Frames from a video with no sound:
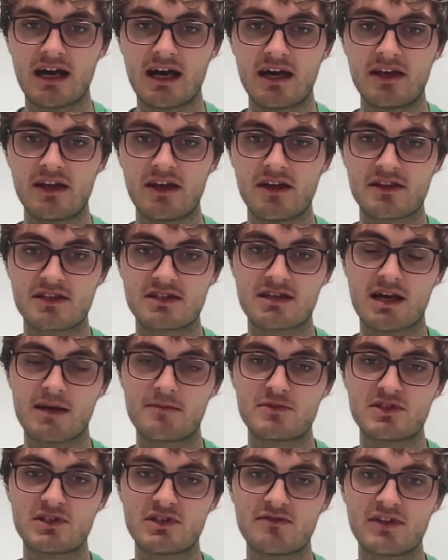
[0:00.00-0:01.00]
and other
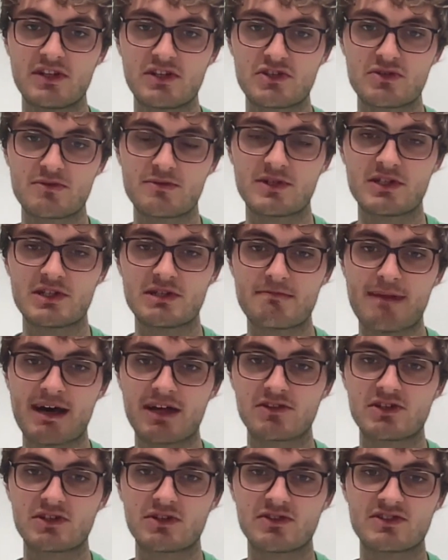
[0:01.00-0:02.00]
types of instruments
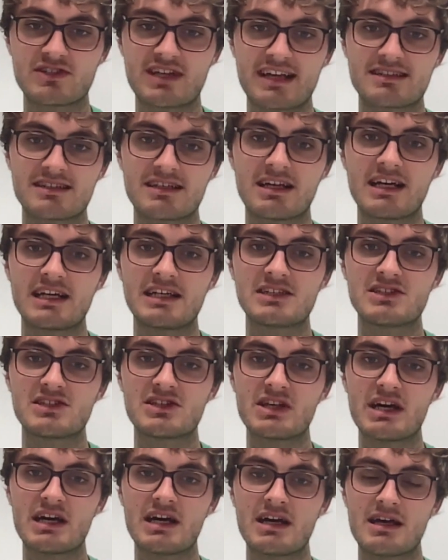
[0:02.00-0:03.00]
mounted on satellites
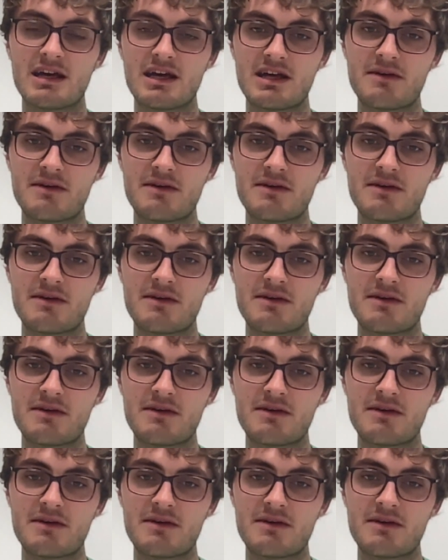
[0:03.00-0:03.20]
that